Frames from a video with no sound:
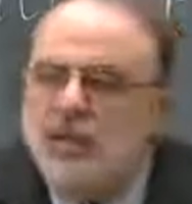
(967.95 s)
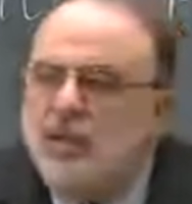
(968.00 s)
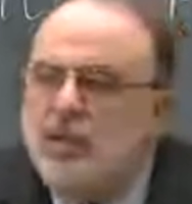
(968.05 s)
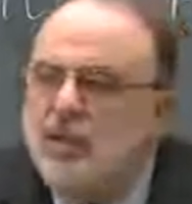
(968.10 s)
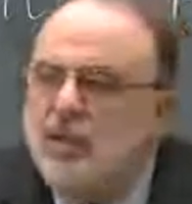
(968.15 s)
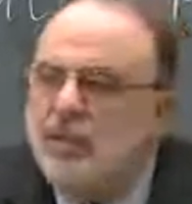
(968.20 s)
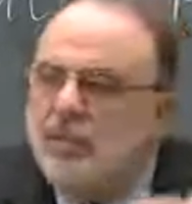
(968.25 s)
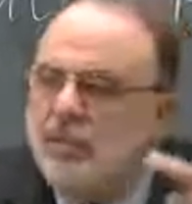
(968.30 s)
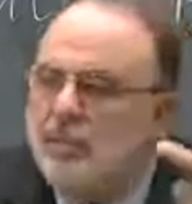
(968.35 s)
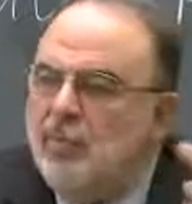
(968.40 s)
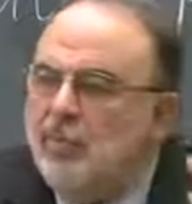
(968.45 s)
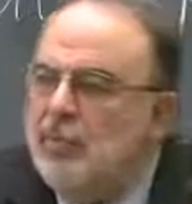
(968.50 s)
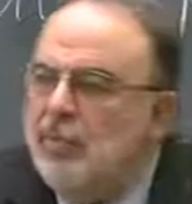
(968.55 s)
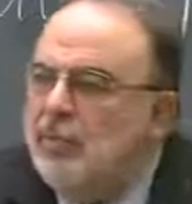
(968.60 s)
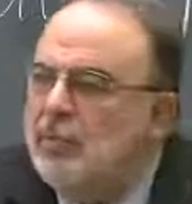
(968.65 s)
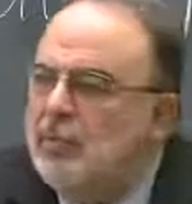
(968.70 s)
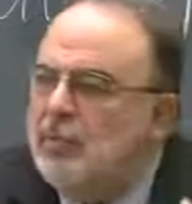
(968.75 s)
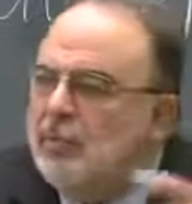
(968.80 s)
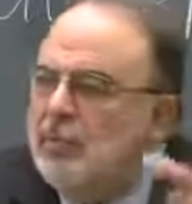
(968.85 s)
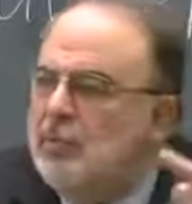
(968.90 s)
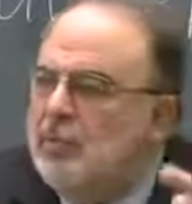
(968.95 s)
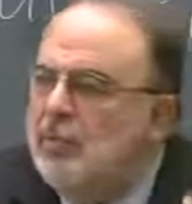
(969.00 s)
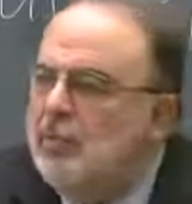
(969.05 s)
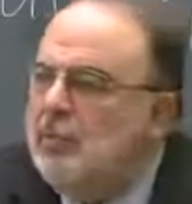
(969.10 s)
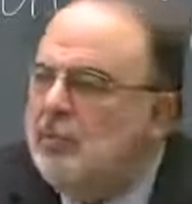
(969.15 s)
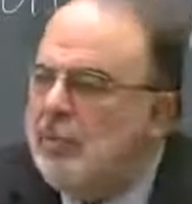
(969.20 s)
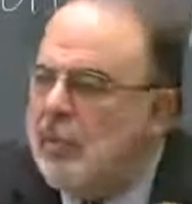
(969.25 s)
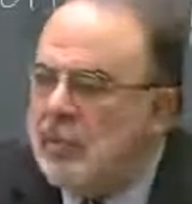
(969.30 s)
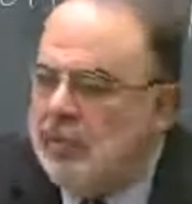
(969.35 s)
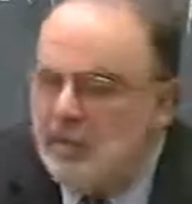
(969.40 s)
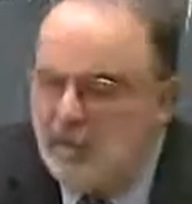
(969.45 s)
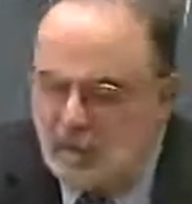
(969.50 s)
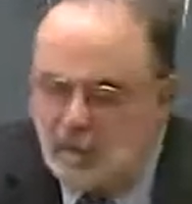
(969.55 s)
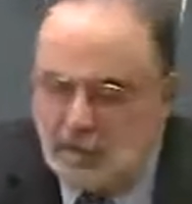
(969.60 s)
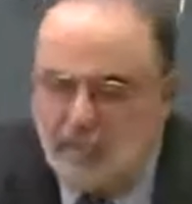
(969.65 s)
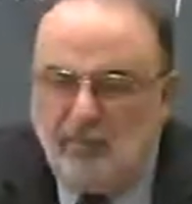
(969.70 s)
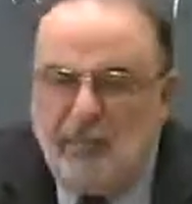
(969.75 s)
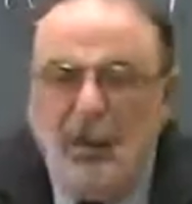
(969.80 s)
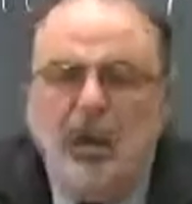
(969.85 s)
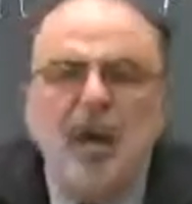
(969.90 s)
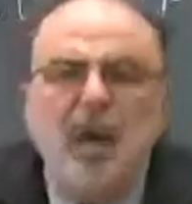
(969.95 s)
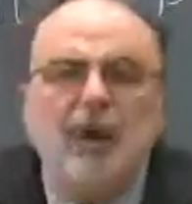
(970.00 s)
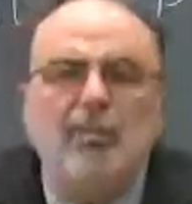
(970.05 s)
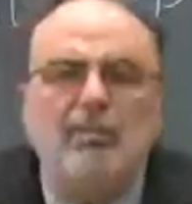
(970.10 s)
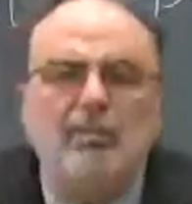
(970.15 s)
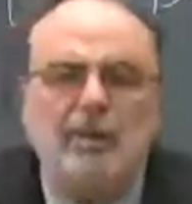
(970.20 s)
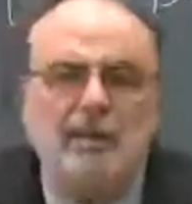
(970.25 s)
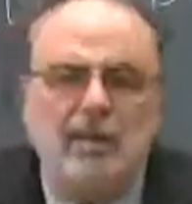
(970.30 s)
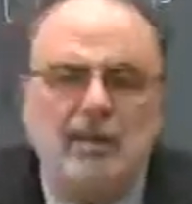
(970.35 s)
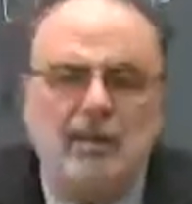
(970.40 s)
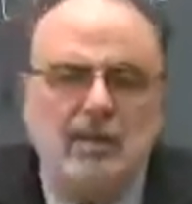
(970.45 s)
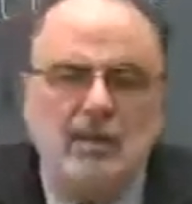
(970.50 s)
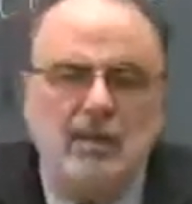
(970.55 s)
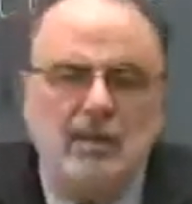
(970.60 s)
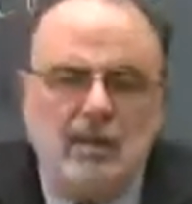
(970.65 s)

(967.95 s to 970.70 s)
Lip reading: their punishment being made public.